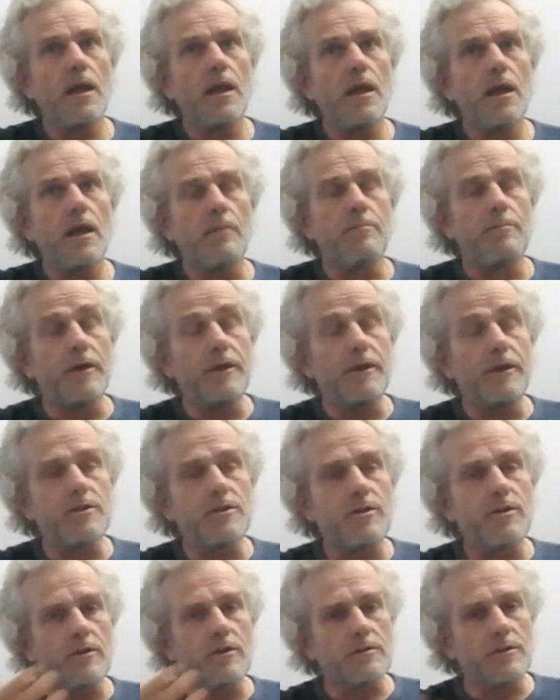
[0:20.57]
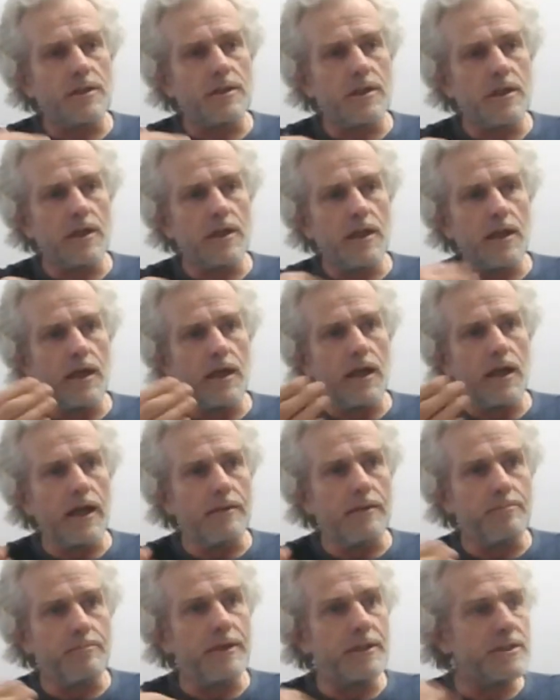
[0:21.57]

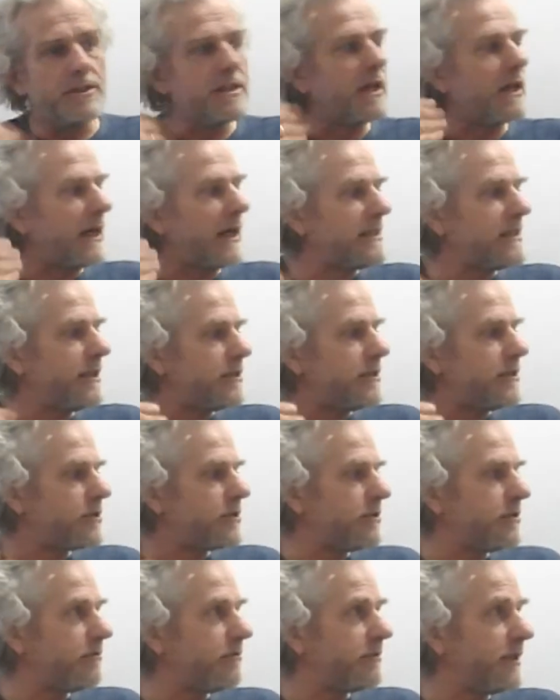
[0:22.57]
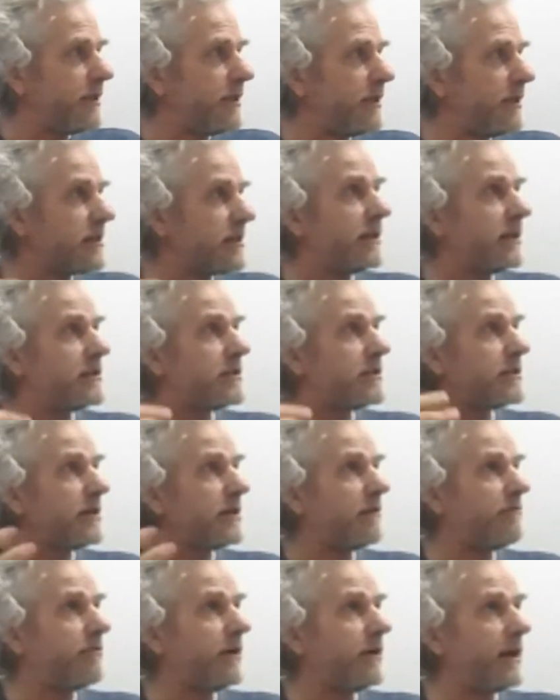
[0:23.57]
Buddha said, I teach two things. I teach
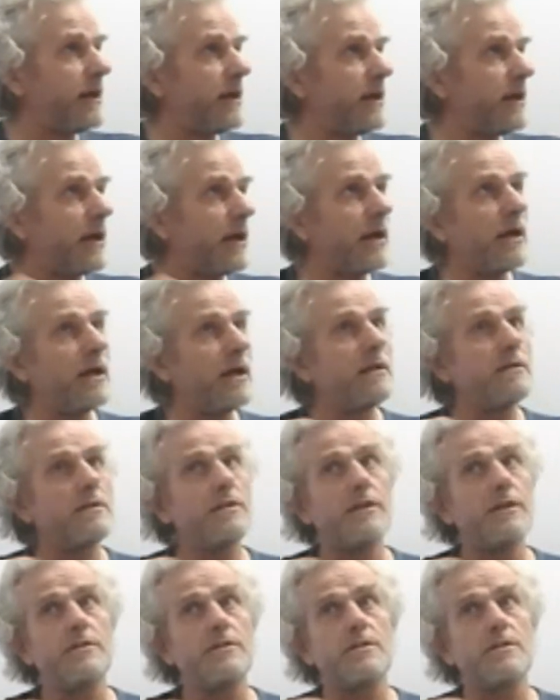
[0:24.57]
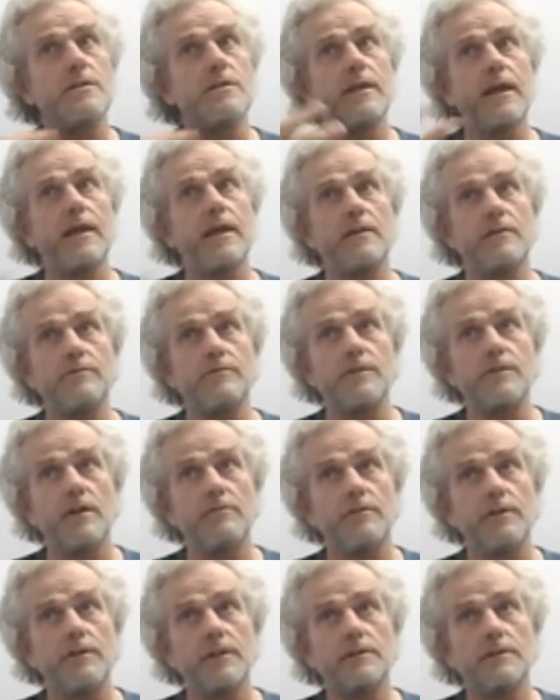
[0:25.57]
suffering and I teach the end of
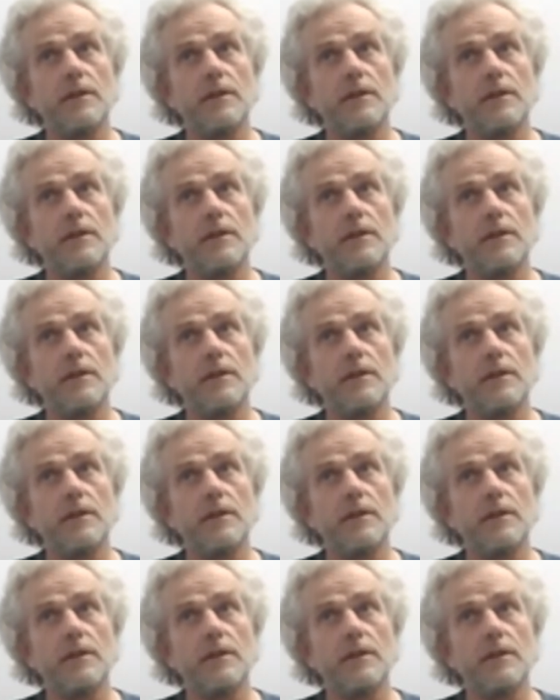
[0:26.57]
suffering.